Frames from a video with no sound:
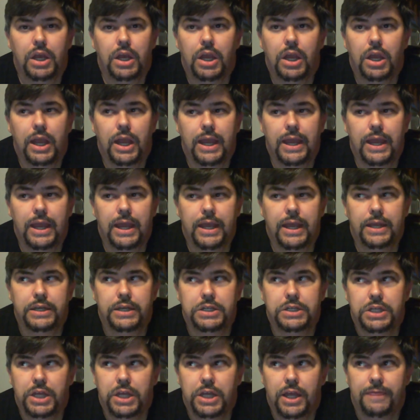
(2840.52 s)
And
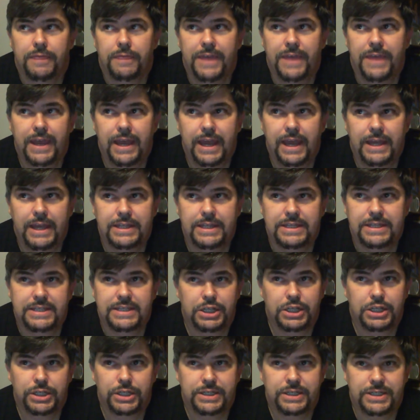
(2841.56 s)
they had
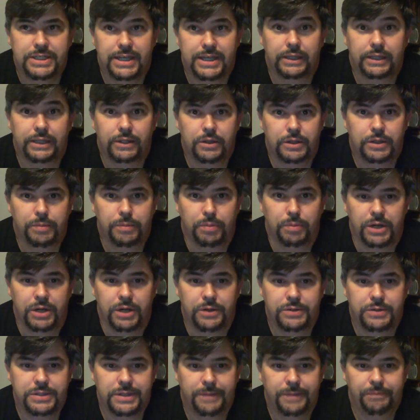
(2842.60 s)
essentially said, look,
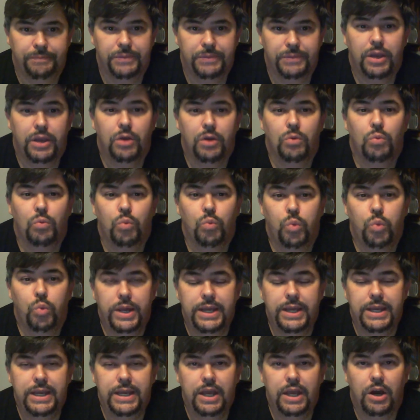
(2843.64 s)
bros,
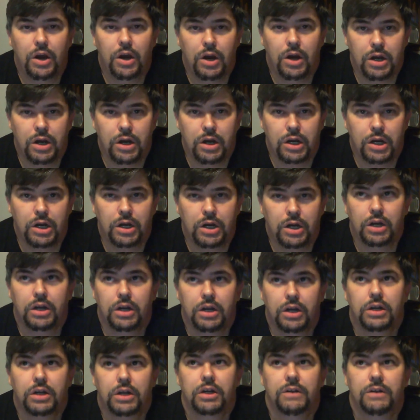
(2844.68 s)
we are
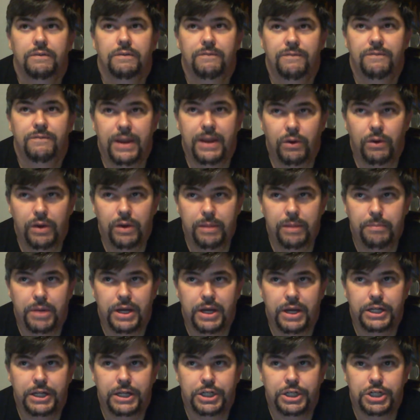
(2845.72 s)
very
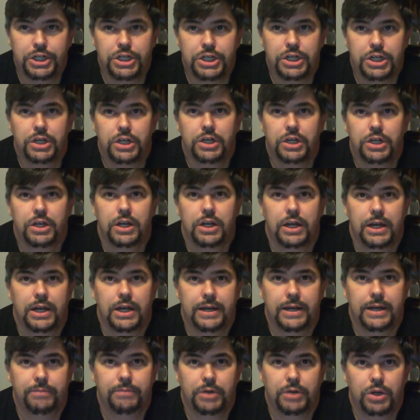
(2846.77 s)
much
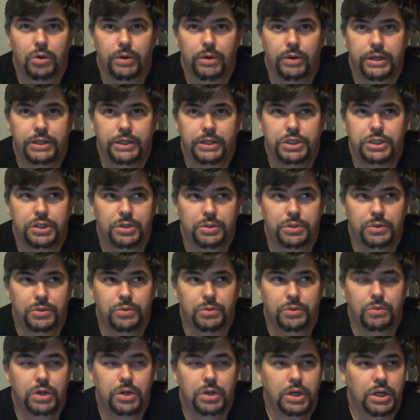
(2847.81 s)
going to
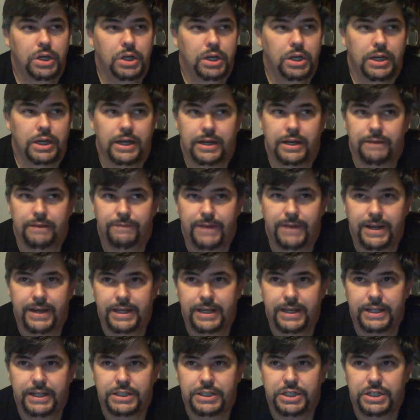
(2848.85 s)
fight
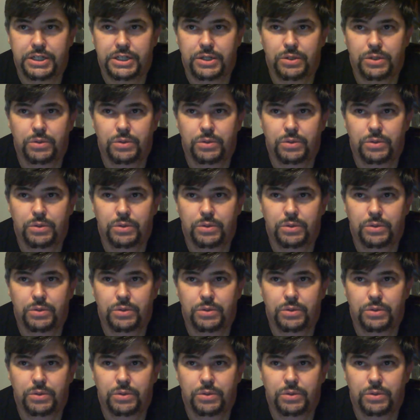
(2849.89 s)
against you.